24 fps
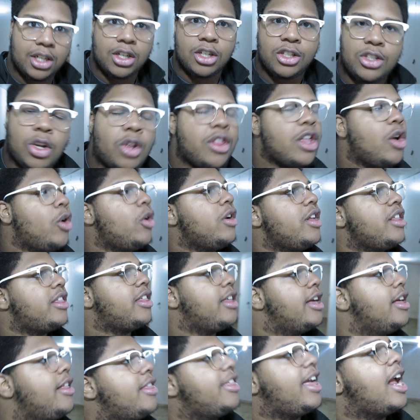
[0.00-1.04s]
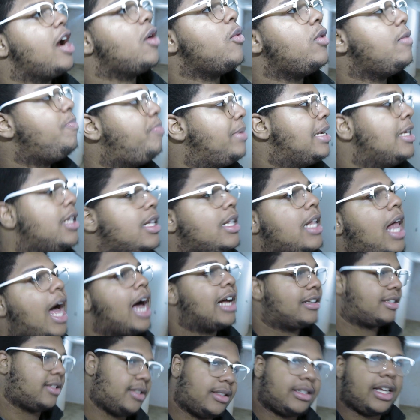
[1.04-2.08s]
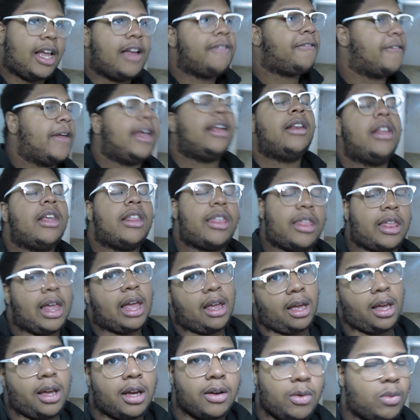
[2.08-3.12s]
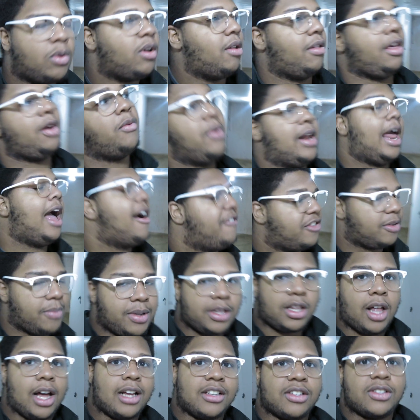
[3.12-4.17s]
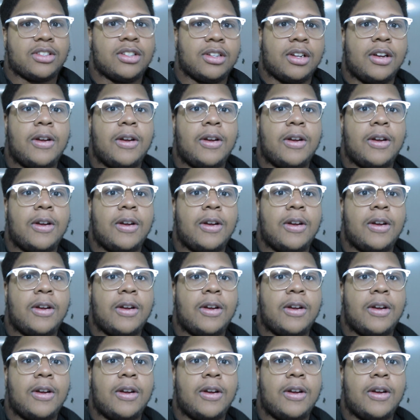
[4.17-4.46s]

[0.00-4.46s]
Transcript: So the only thing there would be lust, if anything. Well, it would have to be lust.